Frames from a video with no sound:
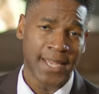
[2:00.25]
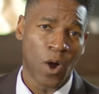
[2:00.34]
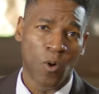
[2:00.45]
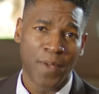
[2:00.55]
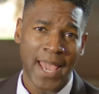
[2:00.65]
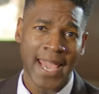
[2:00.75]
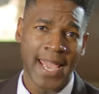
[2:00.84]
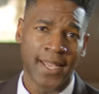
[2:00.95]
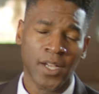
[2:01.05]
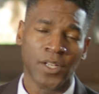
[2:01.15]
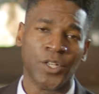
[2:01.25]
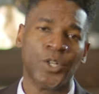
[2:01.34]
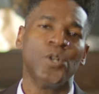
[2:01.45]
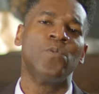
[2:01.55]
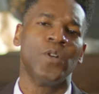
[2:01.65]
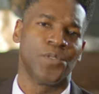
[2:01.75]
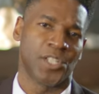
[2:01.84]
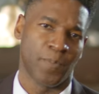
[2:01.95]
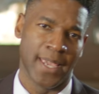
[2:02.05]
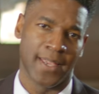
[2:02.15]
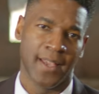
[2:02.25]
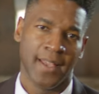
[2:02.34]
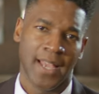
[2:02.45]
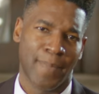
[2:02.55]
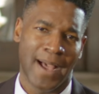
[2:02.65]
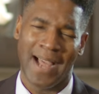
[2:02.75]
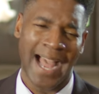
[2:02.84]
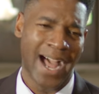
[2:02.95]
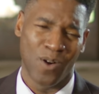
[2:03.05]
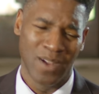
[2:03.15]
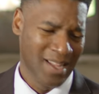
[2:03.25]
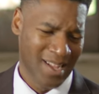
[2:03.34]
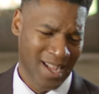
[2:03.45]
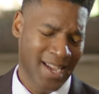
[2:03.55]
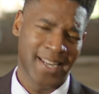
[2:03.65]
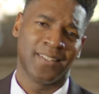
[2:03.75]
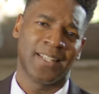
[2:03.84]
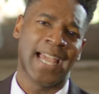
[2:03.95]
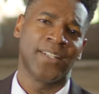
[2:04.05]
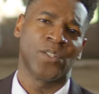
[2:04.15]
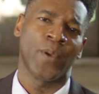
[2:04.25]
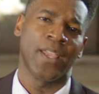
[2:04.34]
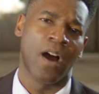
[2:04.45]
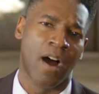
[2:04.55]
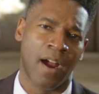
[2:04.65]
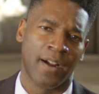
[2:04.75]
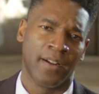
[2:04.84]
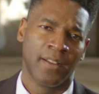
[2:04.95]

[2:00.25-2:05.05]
obeying guru speak about how unenlightened we are